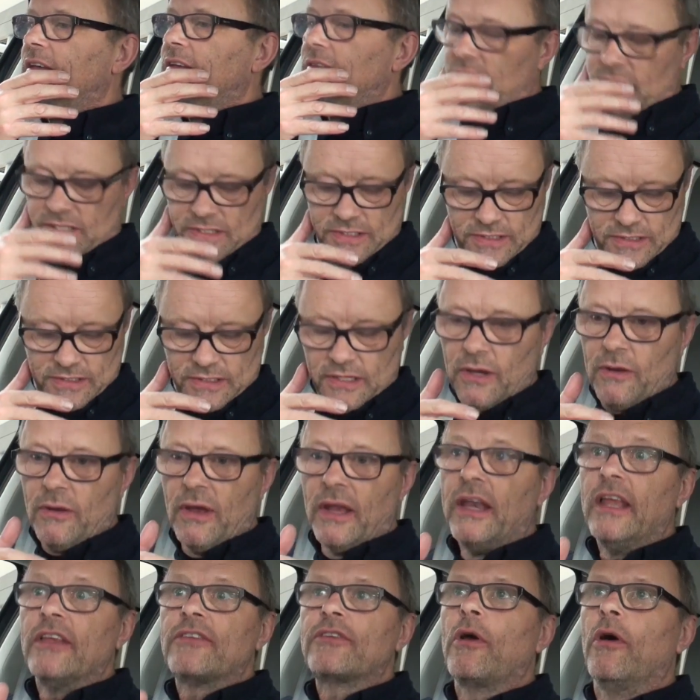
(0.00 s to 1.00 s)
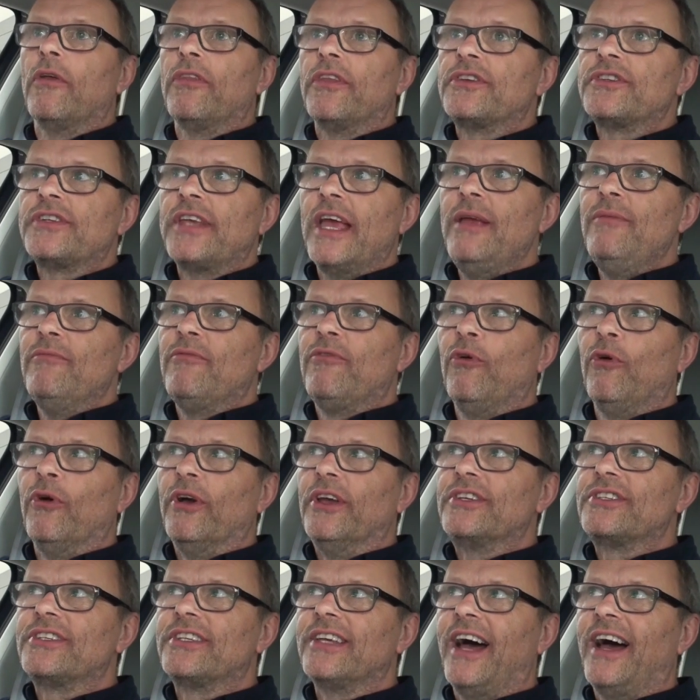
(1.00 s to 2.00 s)
So, and it's got the same
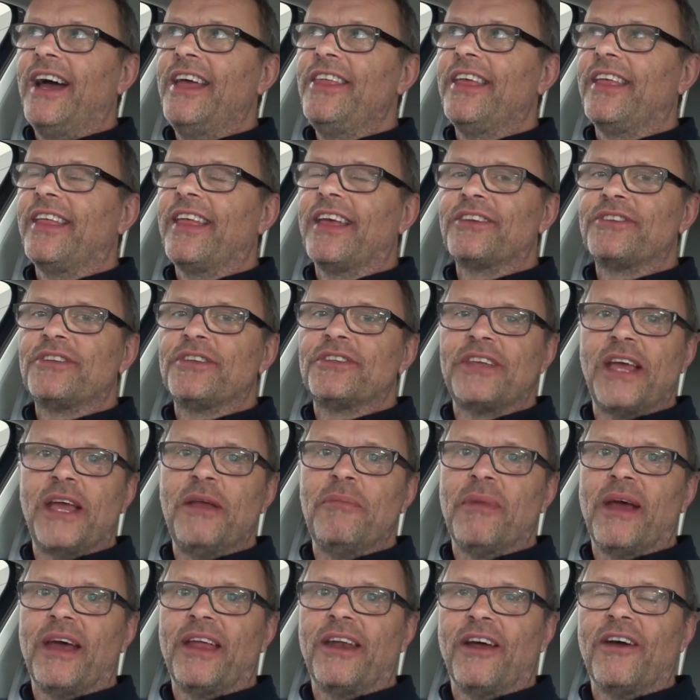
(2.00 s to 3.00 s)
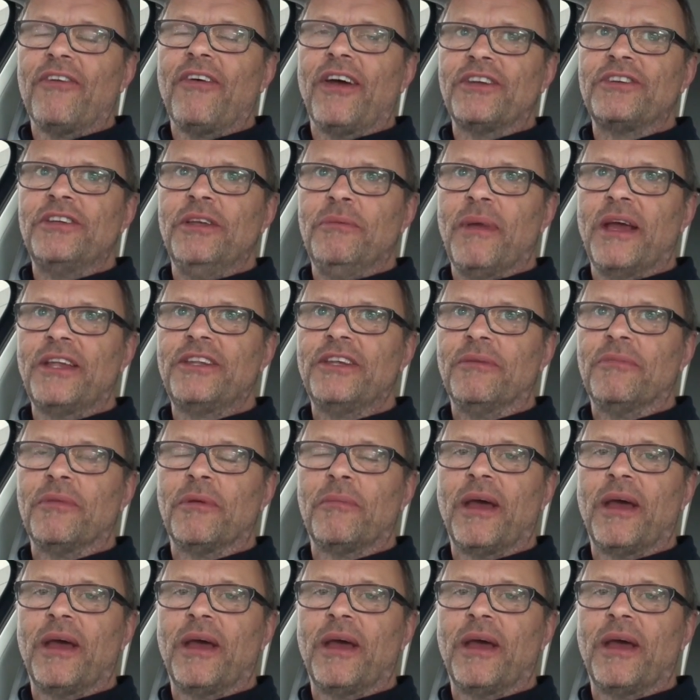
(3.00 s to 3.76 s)
voice. I think that's the same man. I've actually met him.